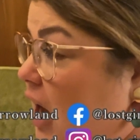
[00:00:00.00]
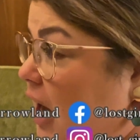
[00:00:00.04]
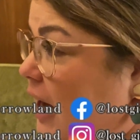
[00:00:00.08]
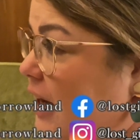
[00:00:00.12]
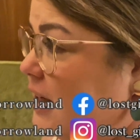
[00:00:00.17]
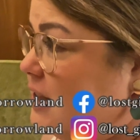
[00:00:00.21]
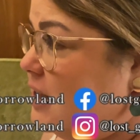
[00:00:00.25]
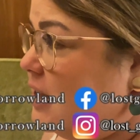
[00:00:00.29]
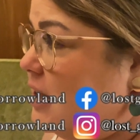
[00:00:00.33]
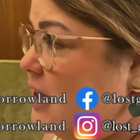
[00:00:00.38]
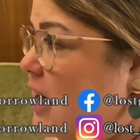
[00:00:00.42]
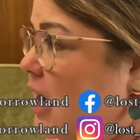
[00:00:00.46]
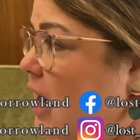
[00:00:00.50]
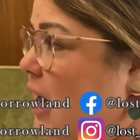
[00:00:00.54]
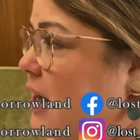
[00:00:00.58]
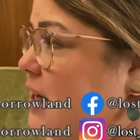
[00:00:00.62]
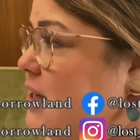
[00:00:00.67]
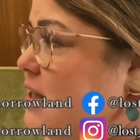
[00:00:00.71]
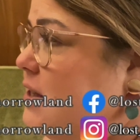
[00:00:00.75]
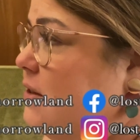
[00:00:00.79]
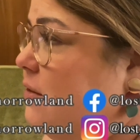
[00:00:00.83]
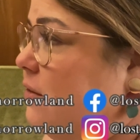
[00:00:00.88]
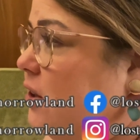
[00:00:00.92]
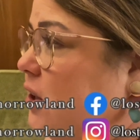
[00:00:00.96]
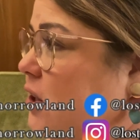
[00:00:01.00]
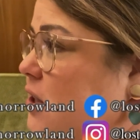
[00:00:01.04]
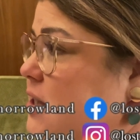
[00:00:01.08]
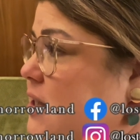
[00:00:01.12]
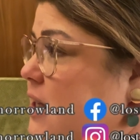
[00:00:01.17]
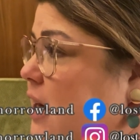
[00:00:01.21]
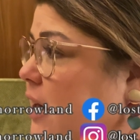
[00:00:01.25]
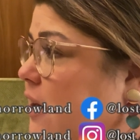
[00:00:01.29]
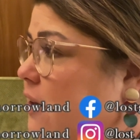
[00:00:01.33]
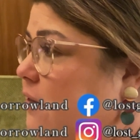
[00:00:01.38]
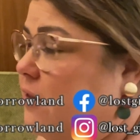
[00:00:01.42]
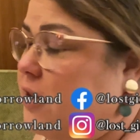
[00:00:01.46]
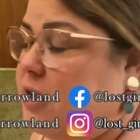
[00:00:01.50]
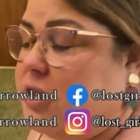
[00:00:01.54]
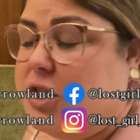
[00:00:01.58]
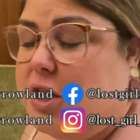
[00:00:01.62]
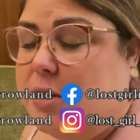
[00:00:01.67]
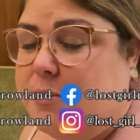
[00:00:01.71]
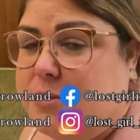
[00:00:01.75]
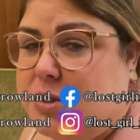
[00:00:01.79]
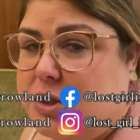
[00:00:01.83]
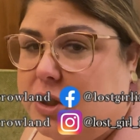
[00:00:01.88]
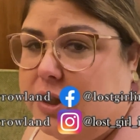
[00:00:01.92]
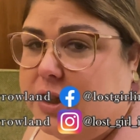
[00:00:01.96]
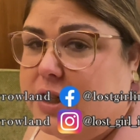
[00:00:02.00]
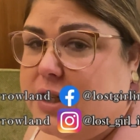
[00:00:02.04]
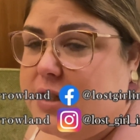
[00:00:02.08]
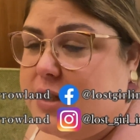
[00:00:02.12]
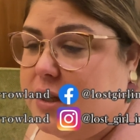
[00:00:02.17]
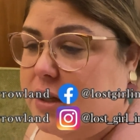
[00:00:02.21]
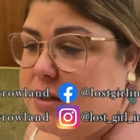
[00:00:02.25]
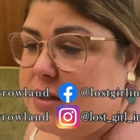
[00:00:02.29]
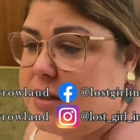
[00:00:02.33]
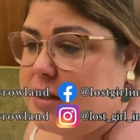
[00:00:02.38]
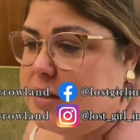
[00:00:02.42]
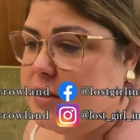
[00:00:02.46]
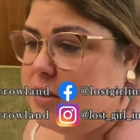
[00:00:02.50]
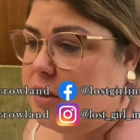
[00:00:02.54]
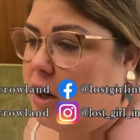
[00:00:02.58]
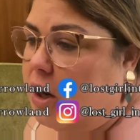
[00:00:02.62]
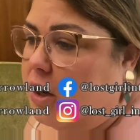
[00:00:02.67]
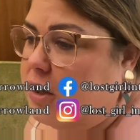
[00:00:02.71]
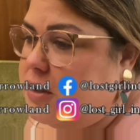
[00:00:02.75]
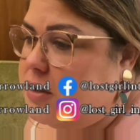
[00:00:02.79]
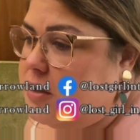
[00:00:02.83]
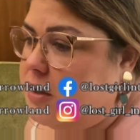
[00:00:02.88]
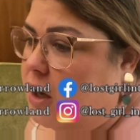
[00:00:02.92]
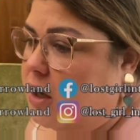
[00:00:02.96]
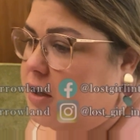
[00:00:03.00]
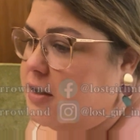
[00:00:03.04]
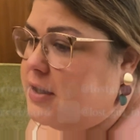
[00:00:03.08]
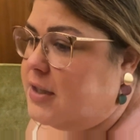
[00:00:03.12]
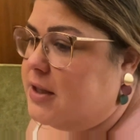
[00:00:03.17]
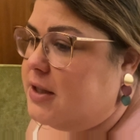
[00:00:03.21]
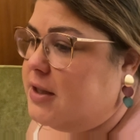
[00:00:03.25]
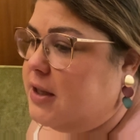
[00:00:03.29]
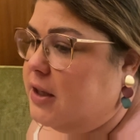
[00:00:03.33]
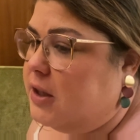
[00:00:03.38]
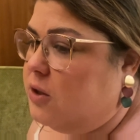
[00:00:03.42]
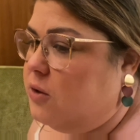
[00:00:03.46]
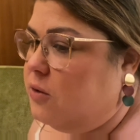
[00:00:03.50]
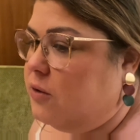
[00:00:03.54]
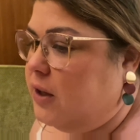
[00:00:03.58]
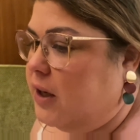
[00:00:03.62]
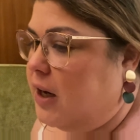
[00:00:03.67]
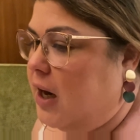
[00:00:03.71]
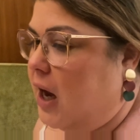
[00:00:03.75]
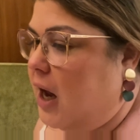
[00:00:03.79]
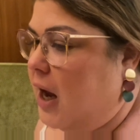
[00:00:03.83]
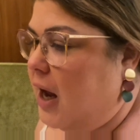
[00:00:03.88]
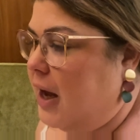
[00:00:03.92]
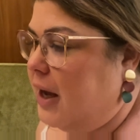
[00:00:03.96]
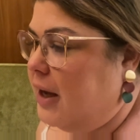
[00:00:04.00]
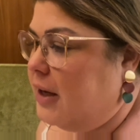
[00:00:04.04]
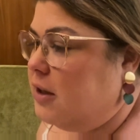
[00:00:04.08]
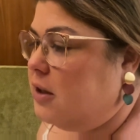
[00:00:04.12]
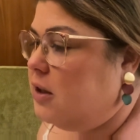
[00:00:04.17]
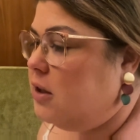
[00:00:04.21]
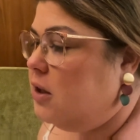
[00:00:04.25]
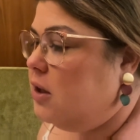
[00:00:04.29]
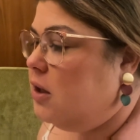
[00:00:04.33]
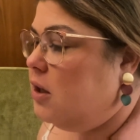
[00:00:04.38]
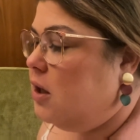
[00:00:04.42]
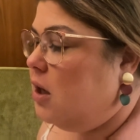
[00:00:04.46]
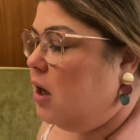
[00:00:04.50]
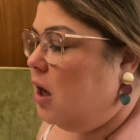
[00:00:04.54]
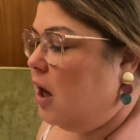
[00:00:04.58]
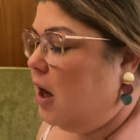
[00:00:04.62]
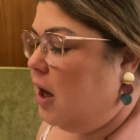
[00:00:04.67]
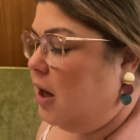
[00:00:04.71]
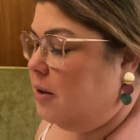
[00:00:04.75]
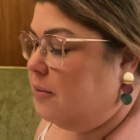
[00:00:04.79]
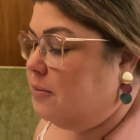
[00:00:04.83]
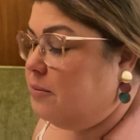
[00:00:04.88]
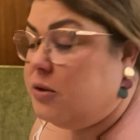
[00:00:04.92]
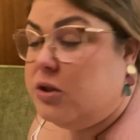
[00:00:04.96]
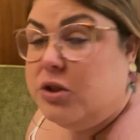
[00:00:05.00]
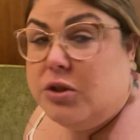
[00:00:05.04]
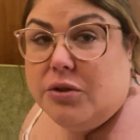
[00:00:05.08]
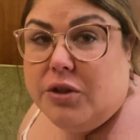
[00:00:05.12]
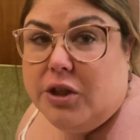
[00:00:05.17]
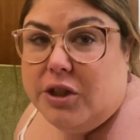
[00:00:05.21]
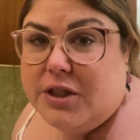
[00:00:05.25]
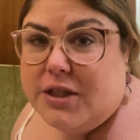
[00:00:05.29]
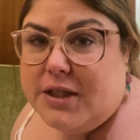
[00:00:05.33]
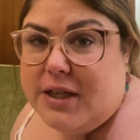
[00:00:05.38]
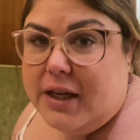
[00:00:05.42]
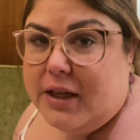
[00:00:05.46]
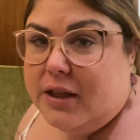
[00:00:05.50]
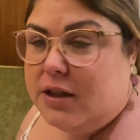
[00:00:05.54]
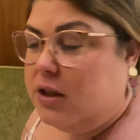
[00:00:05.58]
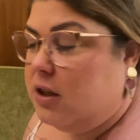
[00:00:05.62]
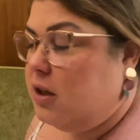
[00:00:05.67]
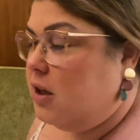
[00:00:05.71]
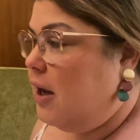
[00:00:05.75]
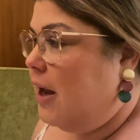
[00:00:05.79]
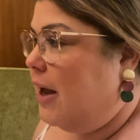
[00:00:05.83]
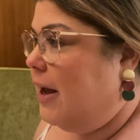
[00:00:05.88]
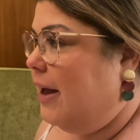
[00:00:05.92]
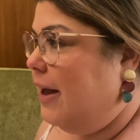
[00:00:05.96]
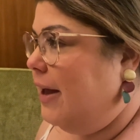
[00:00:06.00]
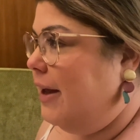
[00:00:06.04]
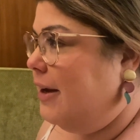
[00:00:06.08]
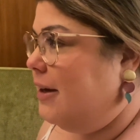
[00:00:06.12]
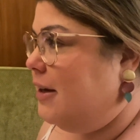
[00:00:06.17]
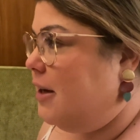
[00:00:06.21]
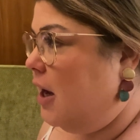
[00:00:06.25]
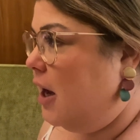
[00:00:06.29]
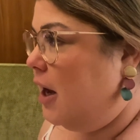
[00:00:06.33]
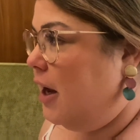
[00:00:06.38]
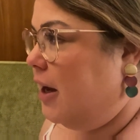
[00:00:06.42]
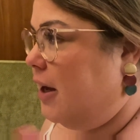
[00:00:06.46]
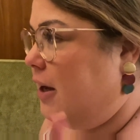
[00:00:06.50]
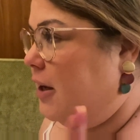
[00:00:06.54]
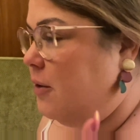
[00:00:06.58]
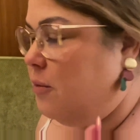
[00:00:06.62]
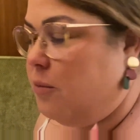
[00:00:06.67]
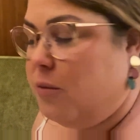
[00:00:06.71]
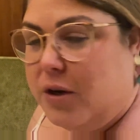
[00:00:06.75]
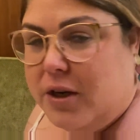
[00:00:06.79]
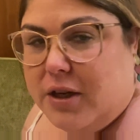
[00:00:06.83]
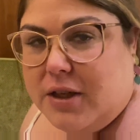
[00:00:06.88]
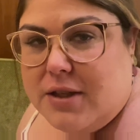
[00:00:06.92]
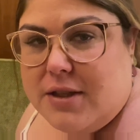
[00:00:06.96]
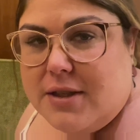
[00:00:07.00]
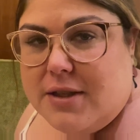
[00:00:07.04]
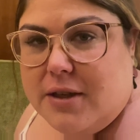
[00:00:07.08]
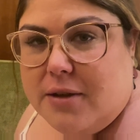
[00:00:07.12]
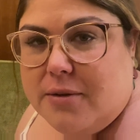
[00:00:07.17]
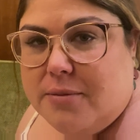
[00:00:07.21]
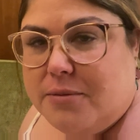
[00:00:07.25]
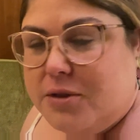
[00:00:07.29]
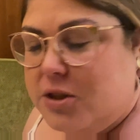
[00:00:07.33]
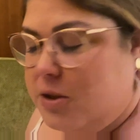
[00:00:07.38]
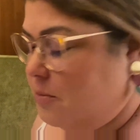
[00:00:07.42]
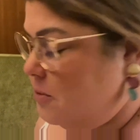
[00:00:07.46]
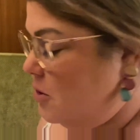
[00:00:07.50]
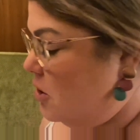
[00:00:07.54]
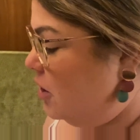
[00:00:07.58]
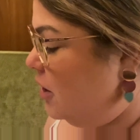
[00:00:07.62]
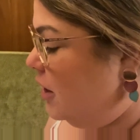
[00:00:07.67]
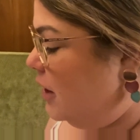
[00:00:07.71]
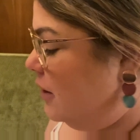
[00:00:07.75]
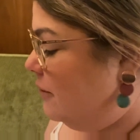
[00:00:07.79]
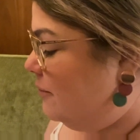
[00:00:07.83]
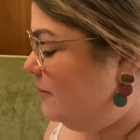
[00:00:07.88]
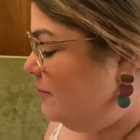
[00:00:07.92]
I did ask for a side of the chimichurri sauce because there are sauces that you can add to your steak, and I wanted some chimichurri.